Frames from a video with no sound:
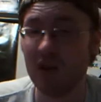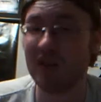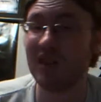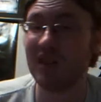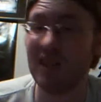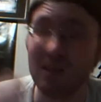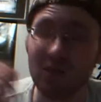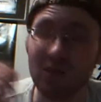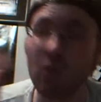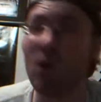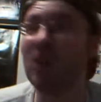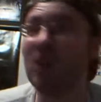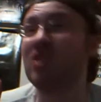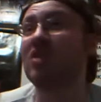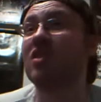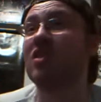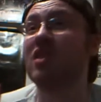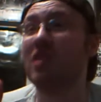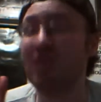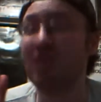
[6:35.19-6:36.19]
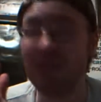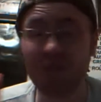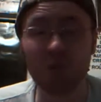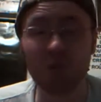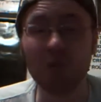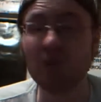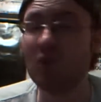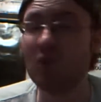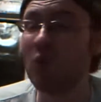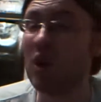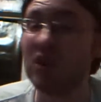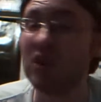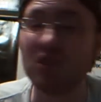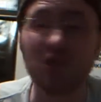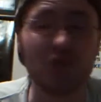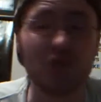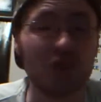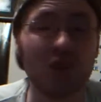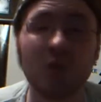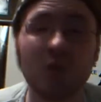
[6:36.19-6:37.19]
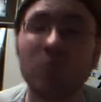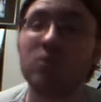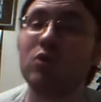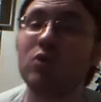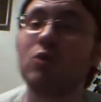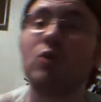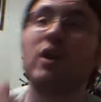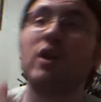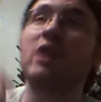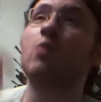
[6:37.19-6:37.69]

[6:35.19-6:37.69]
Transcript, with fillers: Even watching, especially watching this shit on Blu-ray